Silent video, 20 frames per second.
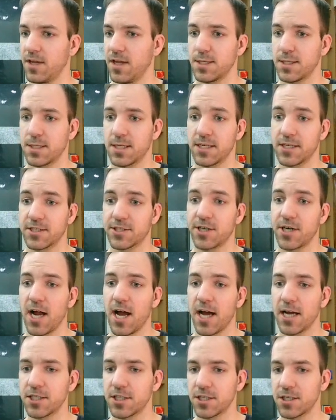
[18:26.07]
it's going to
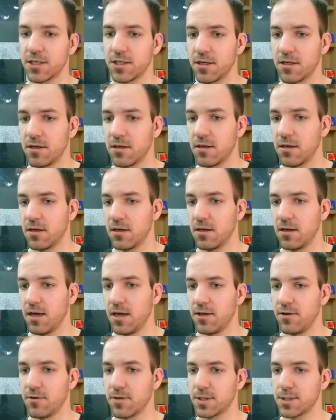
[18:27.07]
crash.
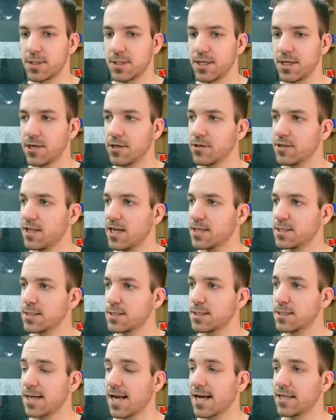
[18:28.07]
And you can see here, that's
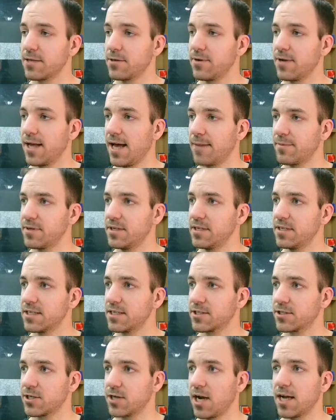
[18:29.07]
exactly what happened.
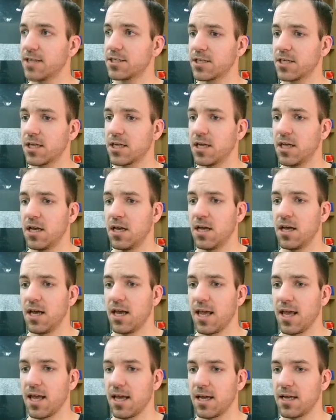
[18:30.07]
It crashed.
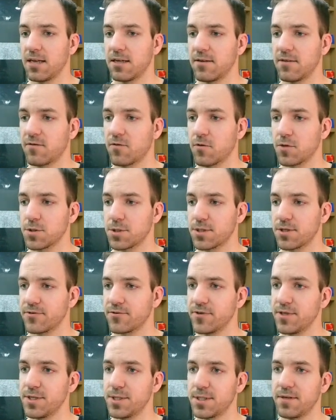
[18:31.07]
And of course, the
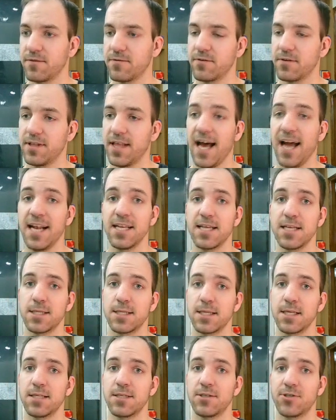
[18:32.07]
reason for that is
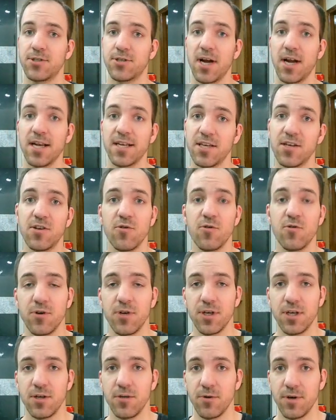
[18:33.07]
it tried to
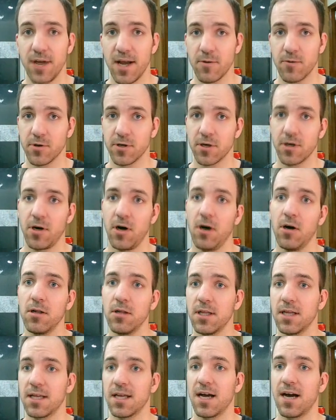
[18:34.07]
do a network
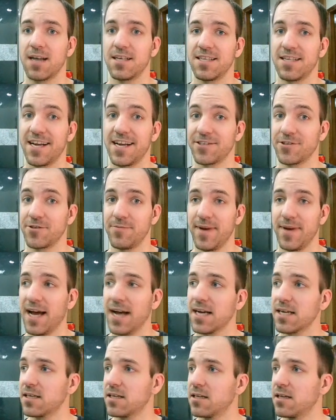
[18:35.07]
call. It got an error
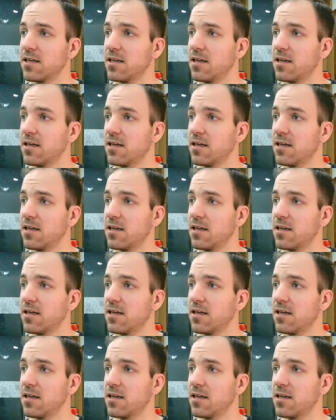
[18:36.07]
back